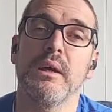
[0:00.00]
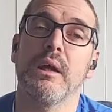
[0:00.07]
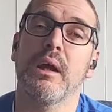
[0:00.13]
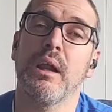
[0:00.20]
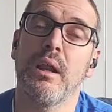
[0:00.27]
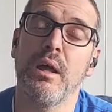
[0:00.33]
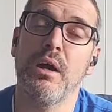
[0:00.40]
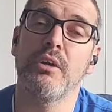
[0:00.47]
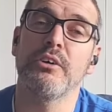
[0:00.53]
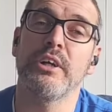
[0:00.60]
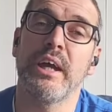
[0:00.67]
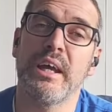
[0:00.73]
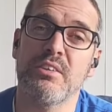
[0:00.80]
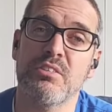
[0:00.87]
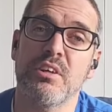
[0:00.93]
Clara,
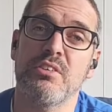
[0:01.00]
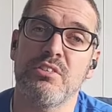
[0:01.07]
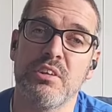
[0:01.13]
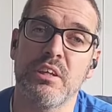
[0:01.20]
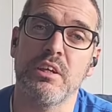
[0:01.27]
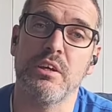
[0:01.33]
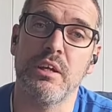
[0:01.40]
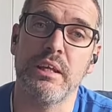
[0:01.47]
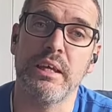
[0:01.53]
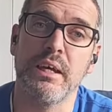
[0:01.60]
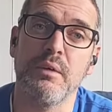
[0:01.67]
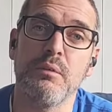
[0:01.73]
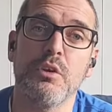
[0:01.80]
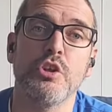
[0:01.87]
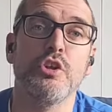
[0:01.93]
as I said earlier,
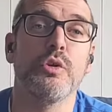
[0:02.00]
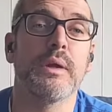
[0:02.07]
you